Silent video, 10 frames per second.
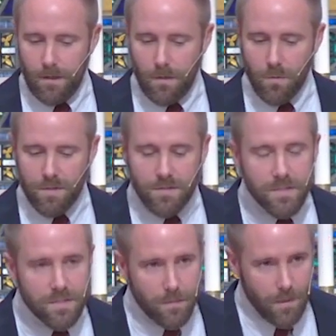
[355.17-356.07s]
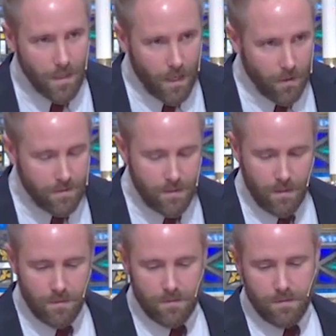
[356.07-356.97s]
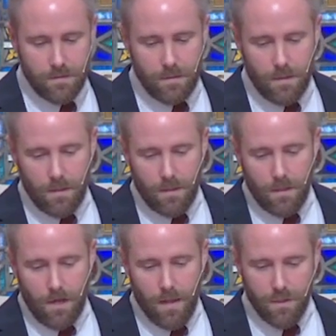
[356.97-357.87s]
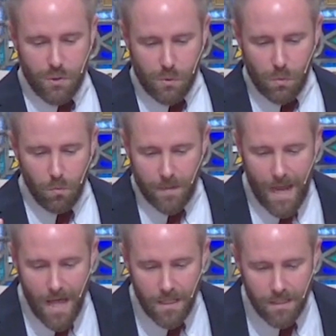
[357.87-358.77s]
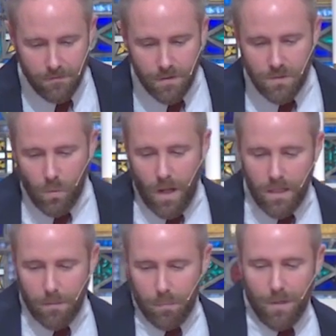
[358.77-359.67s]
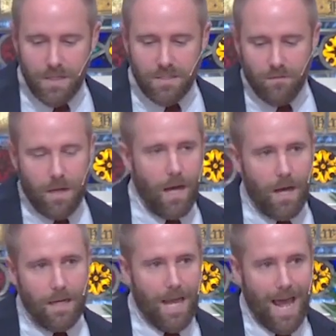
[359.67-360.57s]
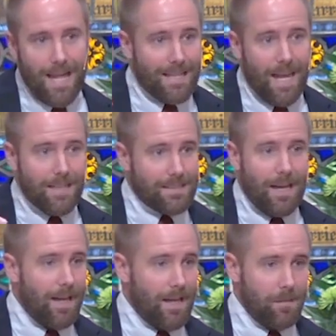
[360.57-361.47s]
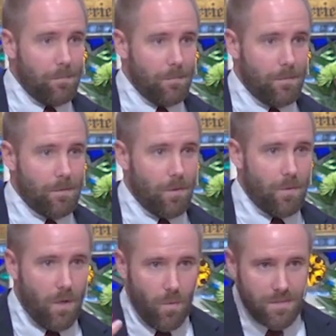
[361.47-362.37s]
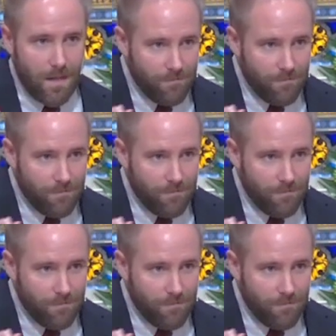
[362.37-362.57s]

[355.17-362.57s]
Notice the similarities and the true reality of the dwelling place of God at that time, though there was a